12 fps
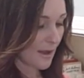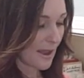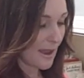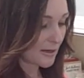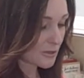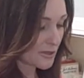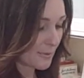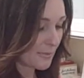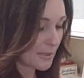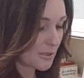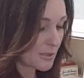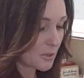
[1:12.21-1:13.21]
Actually, I'm
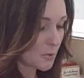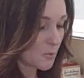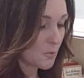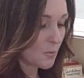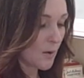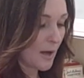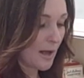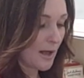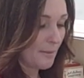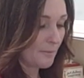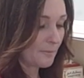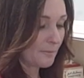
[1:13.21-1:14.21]
going to do
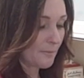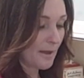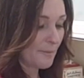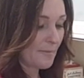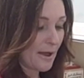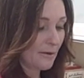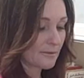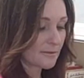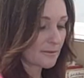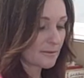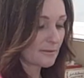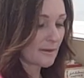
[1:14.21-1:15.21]

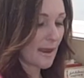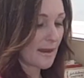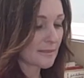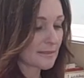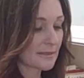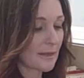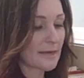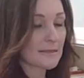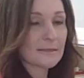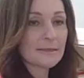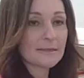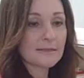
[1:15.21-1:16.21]
about 8
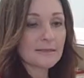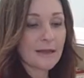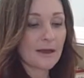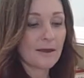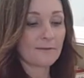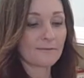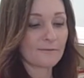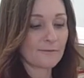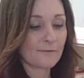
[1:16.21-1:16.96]
slices of